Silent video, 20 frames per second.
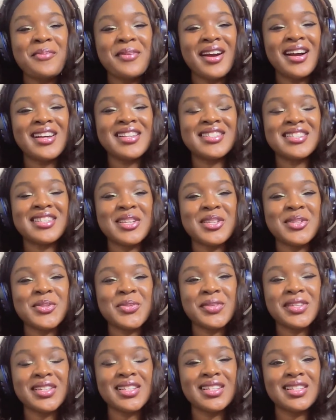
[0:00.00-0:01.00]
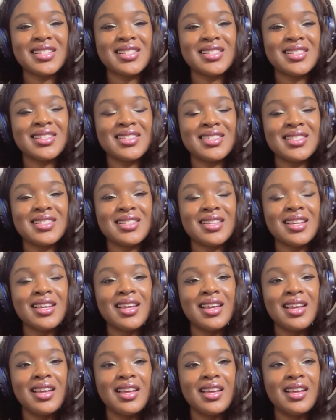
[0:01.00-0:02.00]
process was
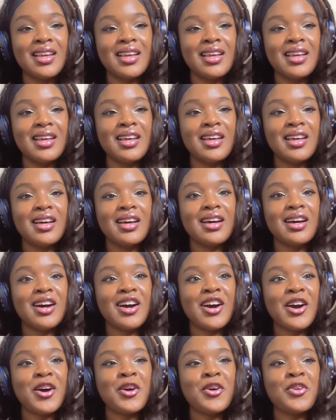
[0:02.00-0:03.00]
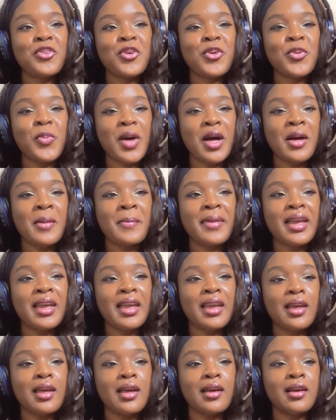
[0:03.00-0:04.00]

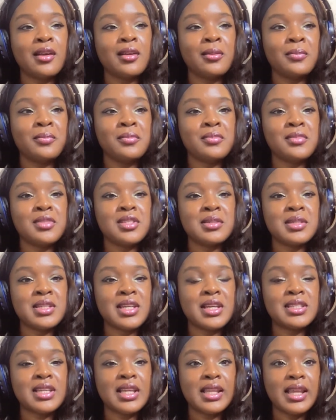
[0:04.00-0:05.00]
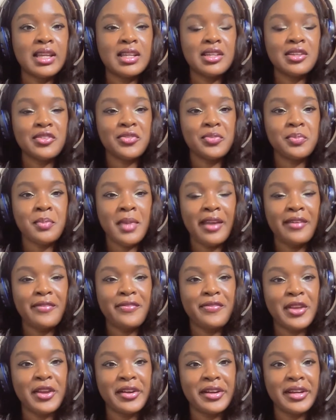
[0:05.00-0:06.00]
overwhelming. Sometimes I let my
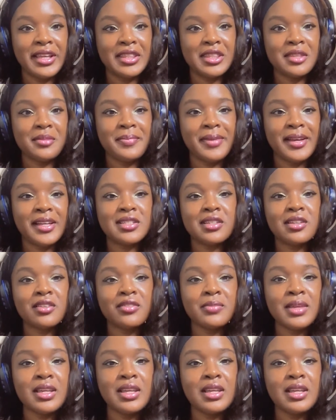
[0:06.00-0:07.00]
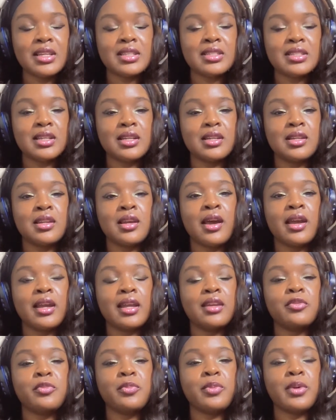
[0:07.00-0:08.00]
fear get the best of me because I
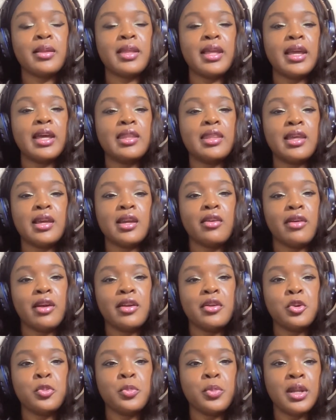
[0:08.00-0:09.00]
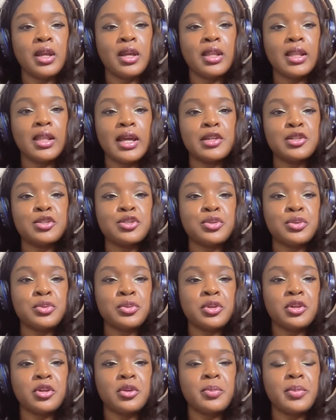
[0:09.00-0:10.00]
could have probably had that grand opening a lot
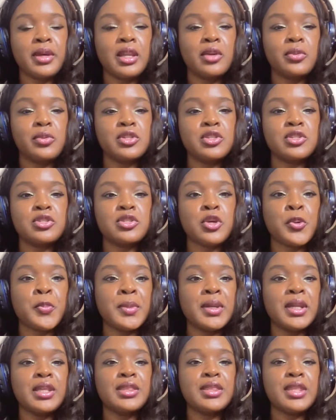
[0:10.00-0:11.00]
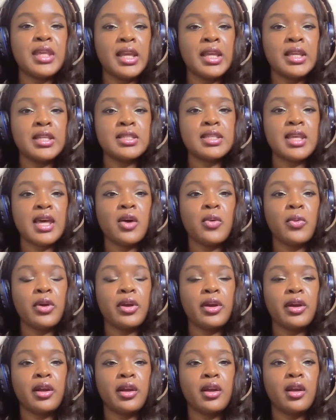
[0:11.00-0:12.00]
sooner, but there was so many things that
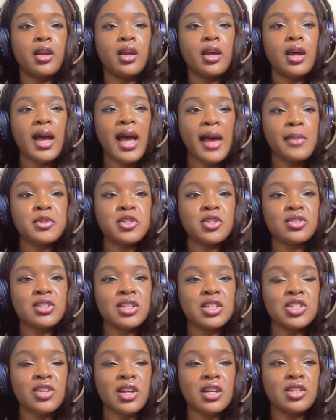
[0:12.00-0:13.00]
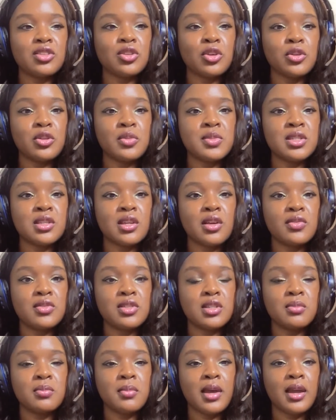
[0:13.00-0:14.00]
were obstacles that try to throw themselves
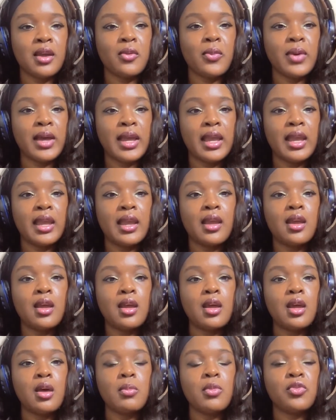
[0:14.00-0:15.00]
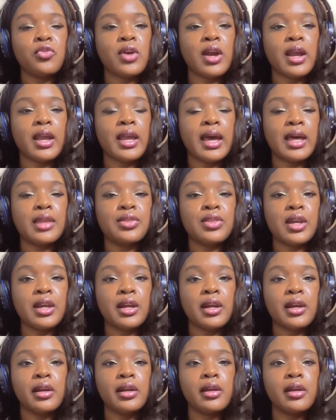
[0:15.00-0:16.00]
in my way before I got
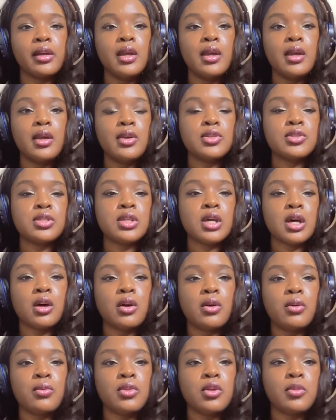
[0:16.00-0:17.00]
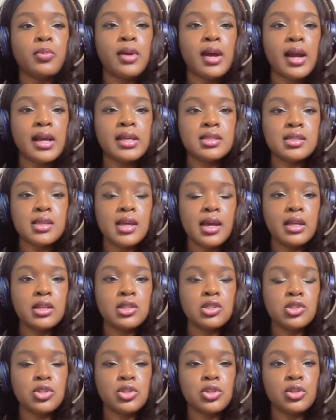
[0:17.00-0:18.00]
there. So the
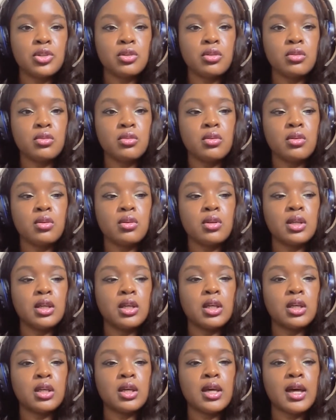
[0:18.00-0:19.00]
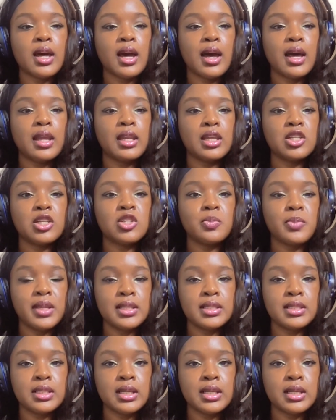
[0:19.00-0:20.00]
process to cottage
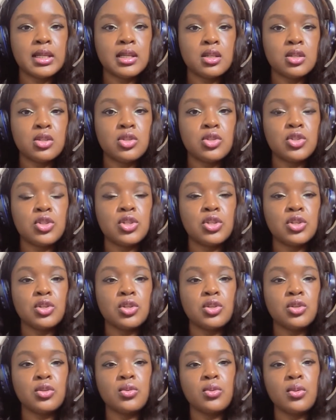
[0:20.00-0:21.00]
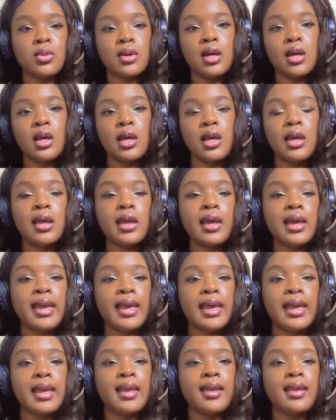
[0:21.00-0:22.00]
business to
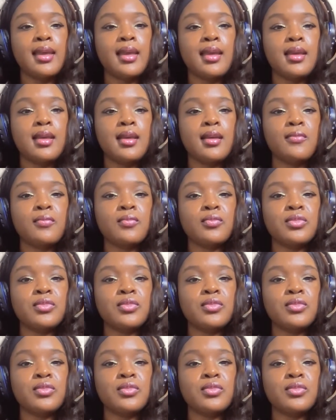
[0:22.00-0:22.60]
a